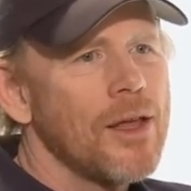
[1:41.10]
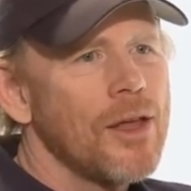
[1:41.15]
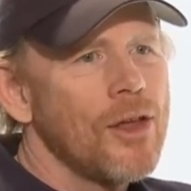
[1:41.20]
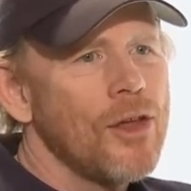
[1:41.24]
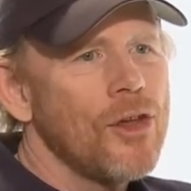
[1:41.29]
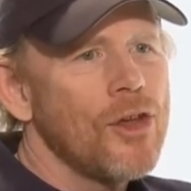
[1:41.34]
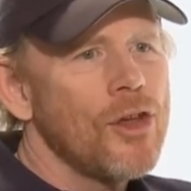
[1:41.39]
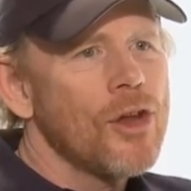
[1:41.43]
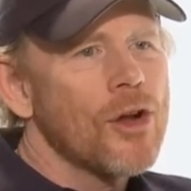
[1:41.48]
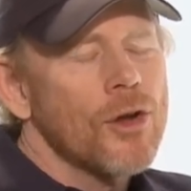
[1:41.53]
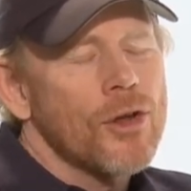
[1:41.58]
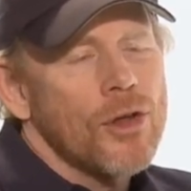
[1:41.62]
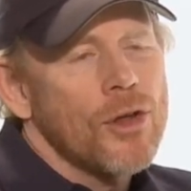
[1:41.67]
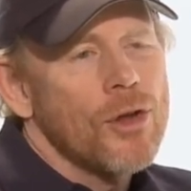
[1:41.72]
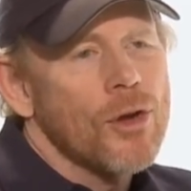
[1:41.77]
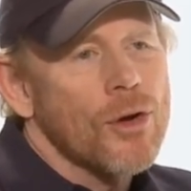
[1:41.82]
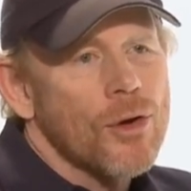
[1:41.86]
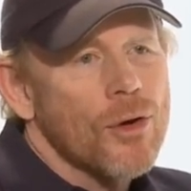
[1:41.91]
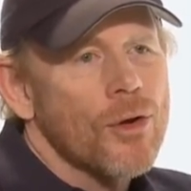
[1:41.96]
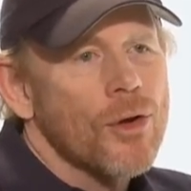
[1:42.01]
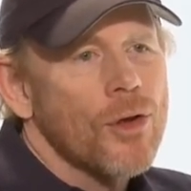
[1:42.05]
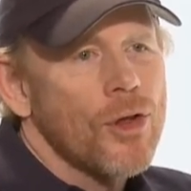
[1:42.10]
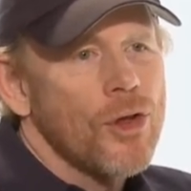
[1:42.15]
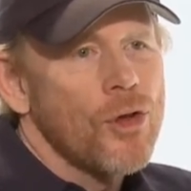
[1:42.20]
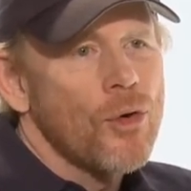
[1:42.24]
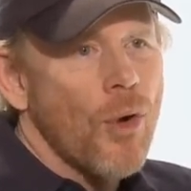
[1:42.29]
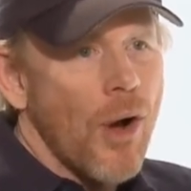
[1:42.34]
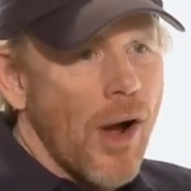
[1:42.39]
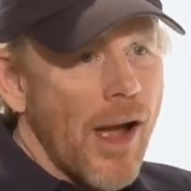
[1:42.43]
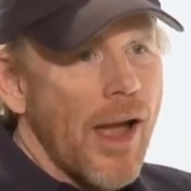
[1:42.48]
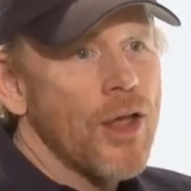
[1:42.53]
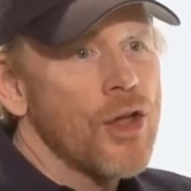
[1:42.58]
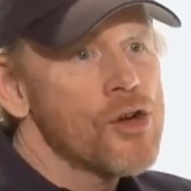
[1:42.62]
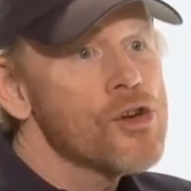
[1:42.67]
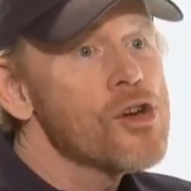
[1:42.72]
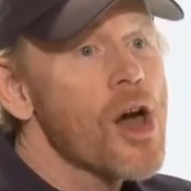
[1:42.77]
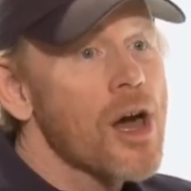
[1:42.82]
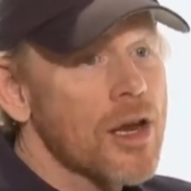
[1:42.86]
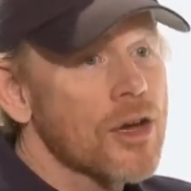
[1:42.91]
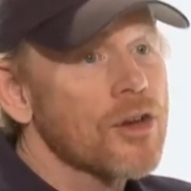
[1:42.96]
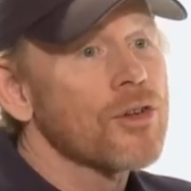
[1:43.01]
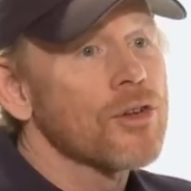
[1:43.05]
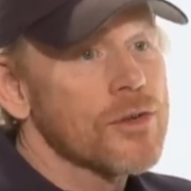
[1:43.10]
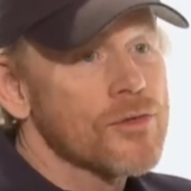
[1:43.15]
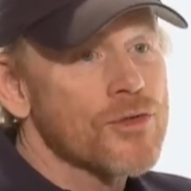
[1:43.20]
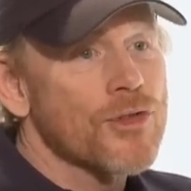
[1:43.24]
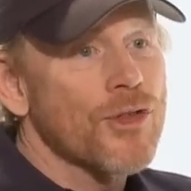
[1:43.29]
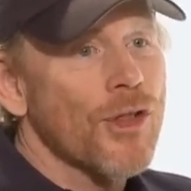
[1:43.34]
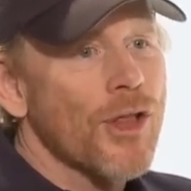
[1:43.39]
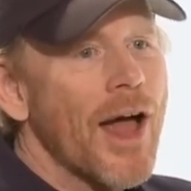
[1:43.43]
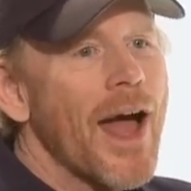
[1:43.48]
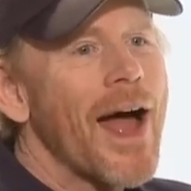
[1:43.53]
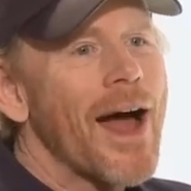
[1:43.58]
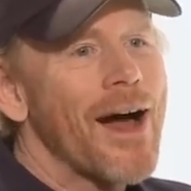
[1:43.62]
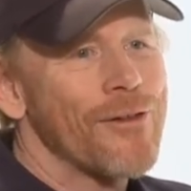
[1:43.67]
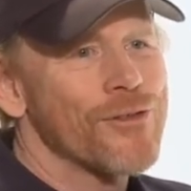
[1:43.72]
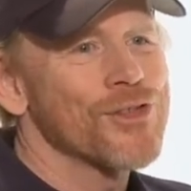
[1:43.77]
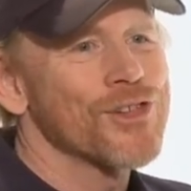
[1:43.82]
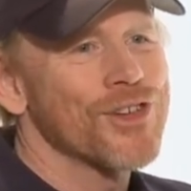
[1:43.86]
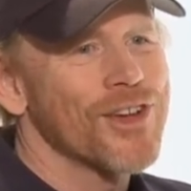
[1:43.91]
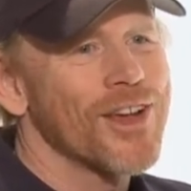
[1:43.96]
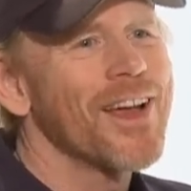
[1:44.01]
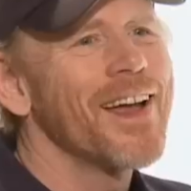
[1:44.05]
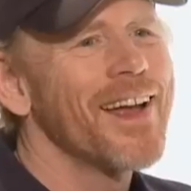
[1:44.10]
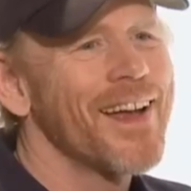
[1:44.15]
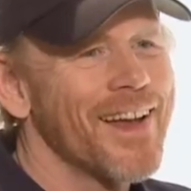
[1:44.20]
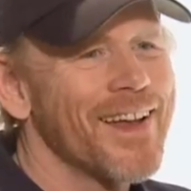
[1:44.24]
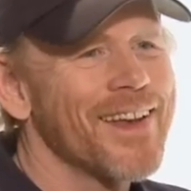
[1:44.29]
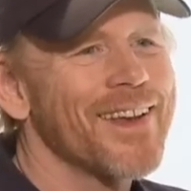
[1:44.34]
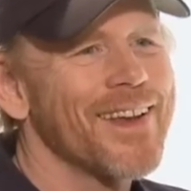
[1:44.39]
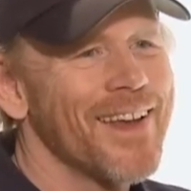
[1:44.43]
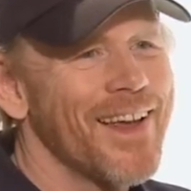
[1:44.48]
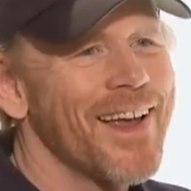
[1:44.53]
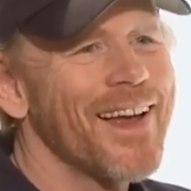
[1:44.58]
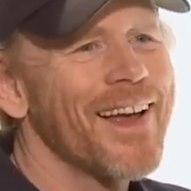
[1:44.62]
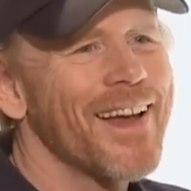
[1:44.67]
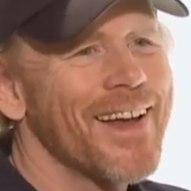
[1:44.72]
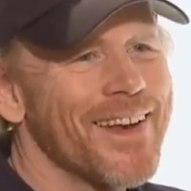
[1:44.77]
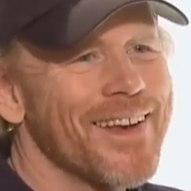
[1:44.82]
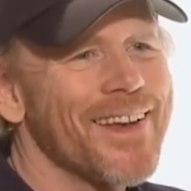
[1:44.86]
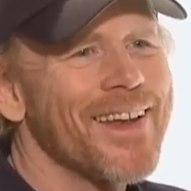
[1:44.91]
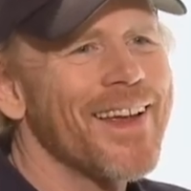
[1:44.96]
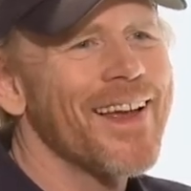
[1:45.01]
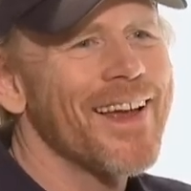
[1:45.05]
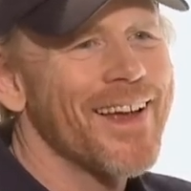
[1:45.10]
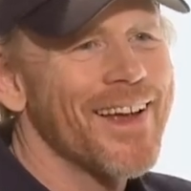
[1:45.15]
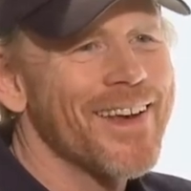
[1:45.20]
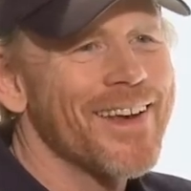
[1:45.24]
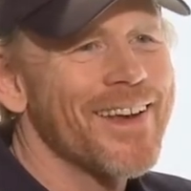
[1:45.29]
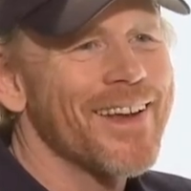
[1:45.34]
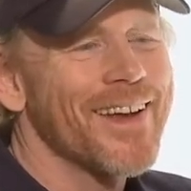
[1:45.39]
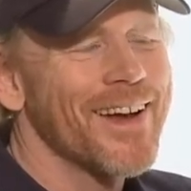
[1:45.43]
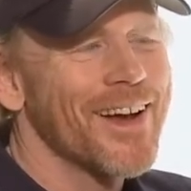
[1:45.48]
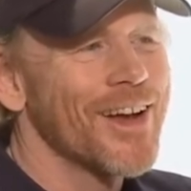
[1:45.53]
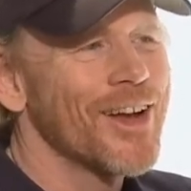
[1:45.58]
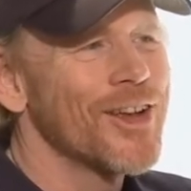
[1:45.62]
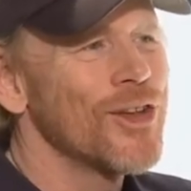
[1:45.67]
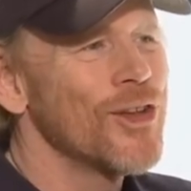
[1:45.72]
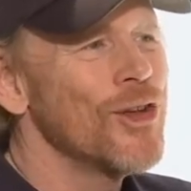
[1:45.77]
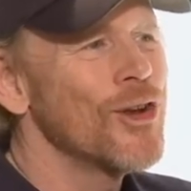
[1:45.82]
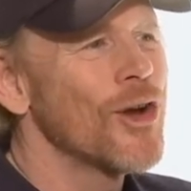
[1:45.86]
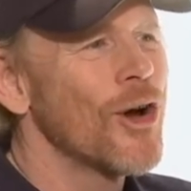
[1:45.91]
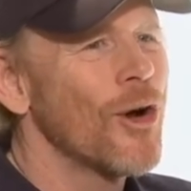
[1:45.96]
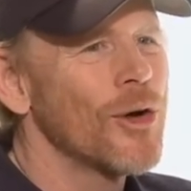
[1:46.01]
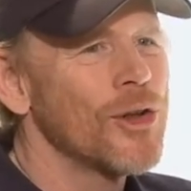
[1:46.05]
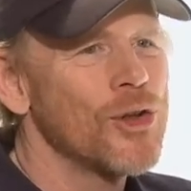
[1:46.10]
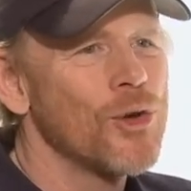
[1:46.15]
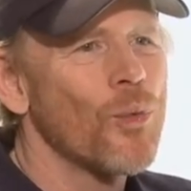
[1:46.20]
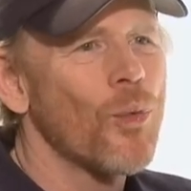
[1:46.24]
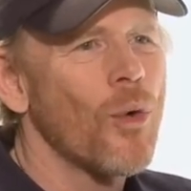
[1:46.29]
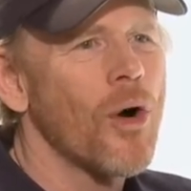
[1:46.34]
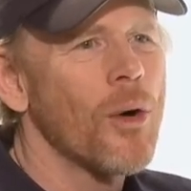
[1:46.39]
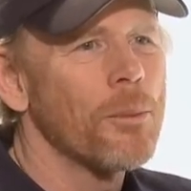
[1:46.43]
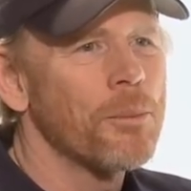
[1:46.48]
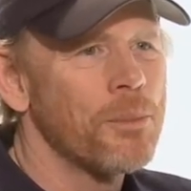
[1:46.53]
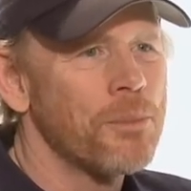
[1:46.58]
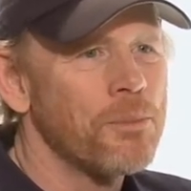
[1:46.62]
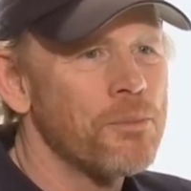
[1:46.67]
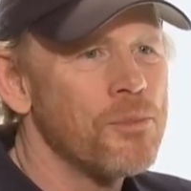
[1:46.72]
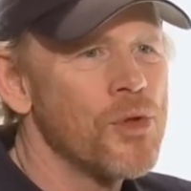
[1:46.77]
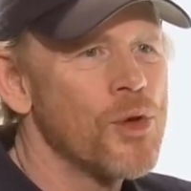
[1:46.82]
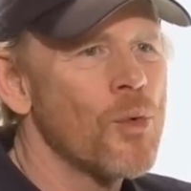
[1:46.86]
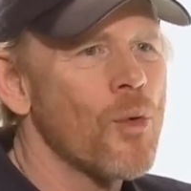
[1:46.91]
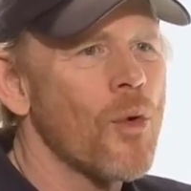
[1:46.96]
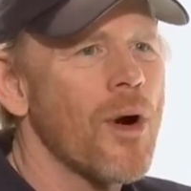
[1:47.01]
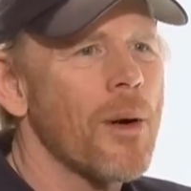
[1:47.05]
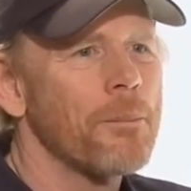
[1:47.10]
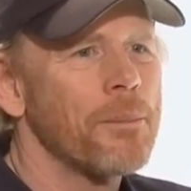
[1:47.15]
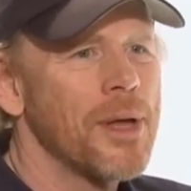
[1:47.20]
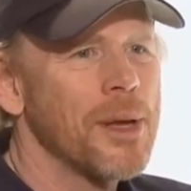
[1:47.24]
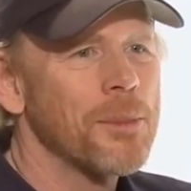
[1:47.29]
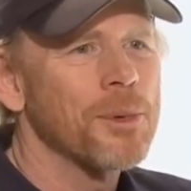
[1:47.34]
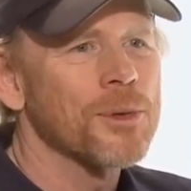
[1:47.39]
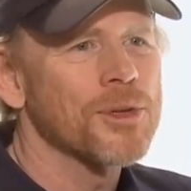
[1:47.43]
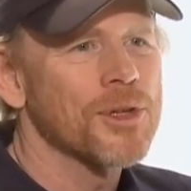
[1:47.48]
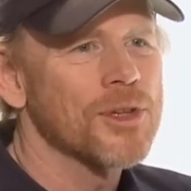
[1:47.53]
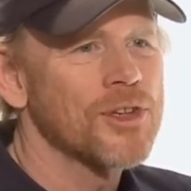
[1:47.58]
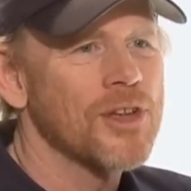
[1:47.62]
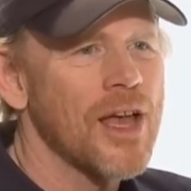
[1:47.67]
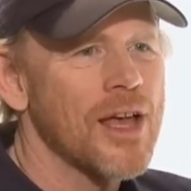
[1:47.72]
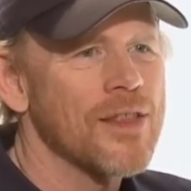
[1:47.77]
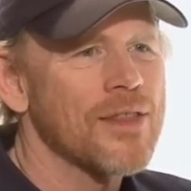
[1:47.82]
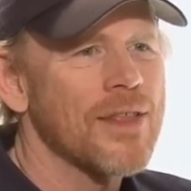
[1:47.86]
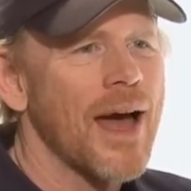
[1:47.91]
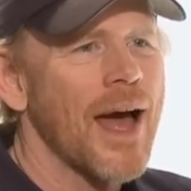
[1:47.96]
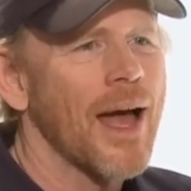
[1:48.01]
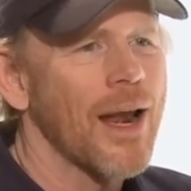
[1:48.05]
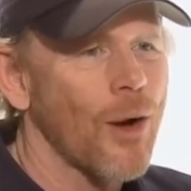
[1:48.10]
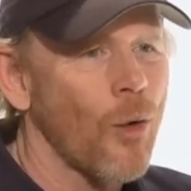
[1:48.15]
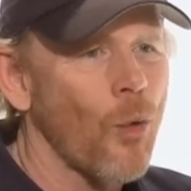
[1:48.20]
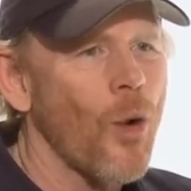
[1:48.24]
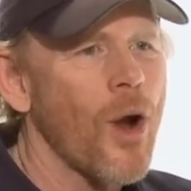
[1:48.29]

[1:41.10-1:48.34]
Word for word: you, you know you're you you got to deliver the laughs, and right, and right. and uh, you know, and you want you want people to take that